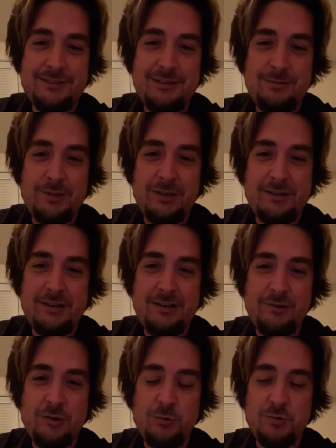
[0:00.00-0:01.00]
you know, I'm lucky to
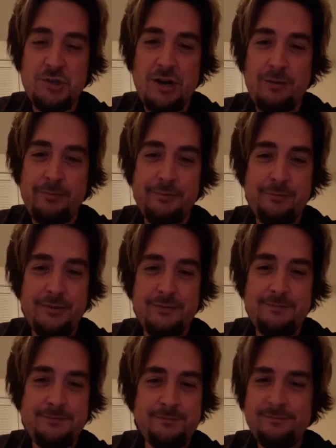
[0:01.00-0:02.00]
have a cool job. But
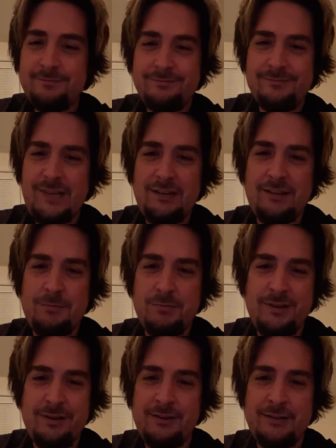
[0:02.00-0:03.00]
anything
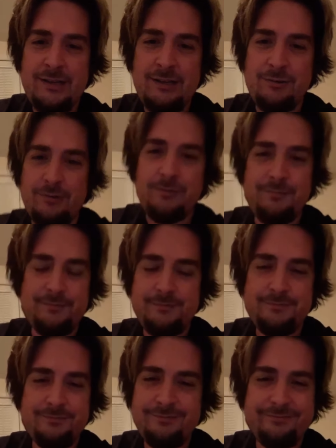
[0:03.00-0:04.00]
beyond that, or
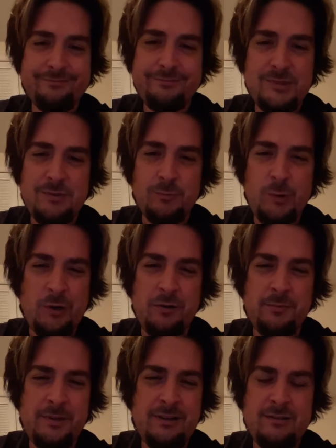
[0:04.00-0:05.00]
it's
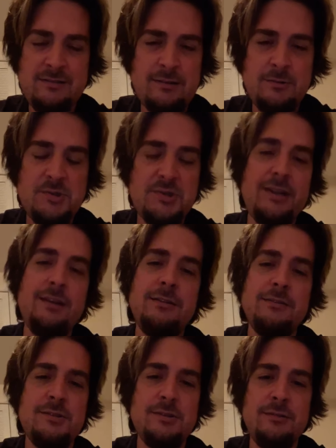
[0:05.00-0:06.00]
weird to me. I don't understand
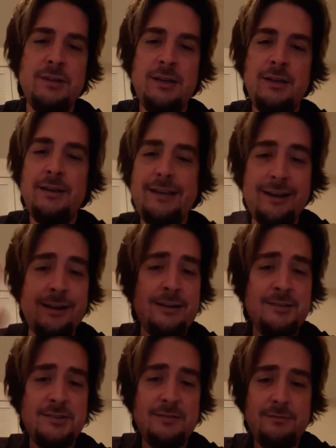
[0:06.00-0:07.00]
it. So, yeah,
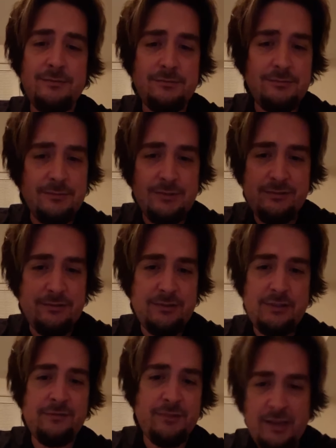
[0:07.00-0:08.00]
guys,
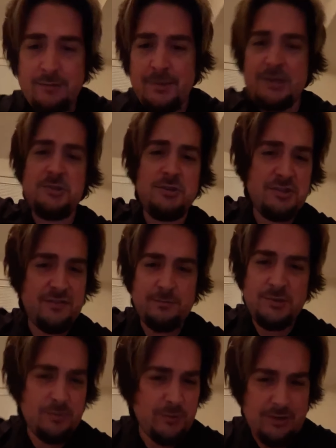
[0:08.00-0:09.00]
getting messages
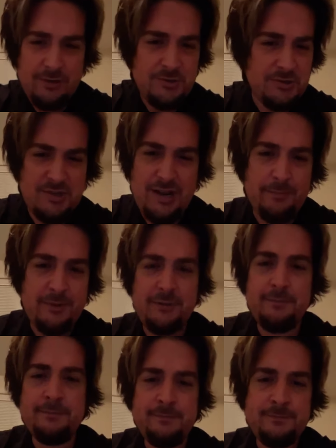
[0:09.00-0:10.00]
from somewhere else, it's not me.